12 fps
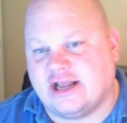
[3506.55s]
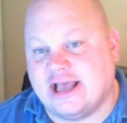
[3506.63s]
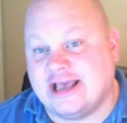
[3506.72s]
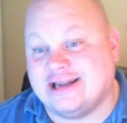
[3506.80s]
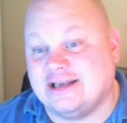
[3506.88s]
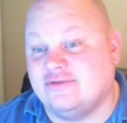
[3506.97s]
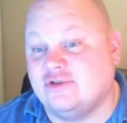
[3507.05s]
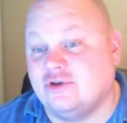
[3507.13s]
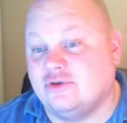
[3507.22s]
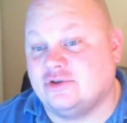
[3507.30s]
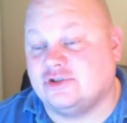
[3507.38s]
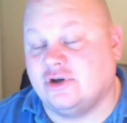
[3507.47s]
And even
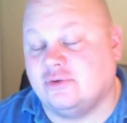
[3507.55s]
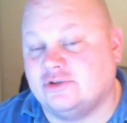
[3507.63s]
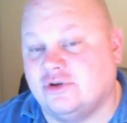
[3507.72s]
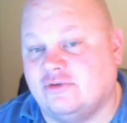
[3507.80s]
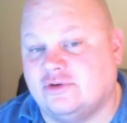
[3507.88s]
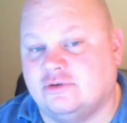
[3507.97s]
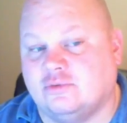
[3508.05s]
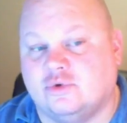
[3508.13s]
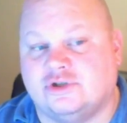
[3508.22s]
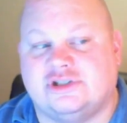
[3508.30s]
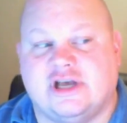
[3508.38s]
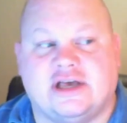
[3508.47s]
though the show is over,
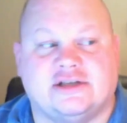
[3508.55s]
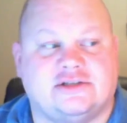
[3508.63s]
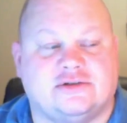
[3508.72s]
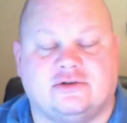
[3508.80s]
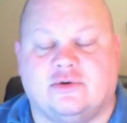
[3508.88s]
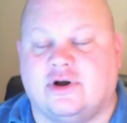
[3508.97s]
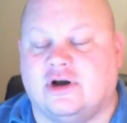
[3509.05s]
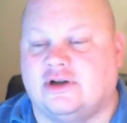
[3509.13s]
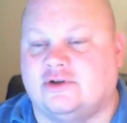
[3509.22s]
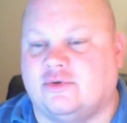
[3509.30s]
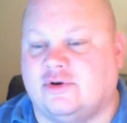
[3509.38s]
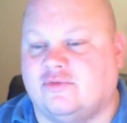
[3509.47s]
WoodChat is still going on
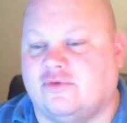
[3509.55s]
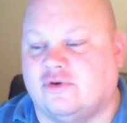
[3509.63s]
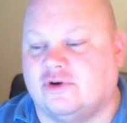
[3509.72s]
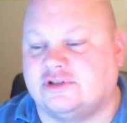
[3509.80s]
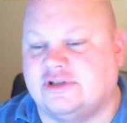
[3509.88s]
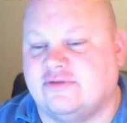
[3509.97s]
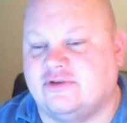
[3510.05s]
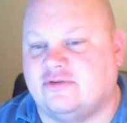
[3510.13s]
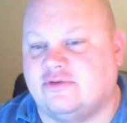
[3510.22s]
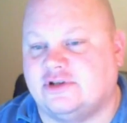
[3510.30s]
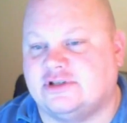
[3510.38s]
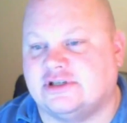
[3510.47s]
24 7,
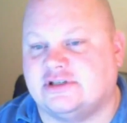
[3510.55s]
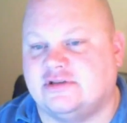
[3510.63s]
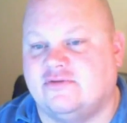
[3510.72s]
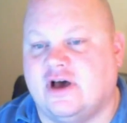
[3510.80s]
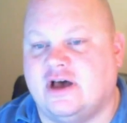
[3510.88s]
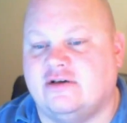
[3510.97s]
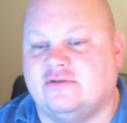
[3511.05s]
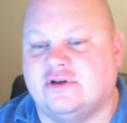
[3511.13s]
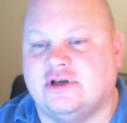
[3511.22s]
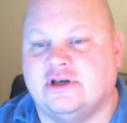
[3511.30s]
365.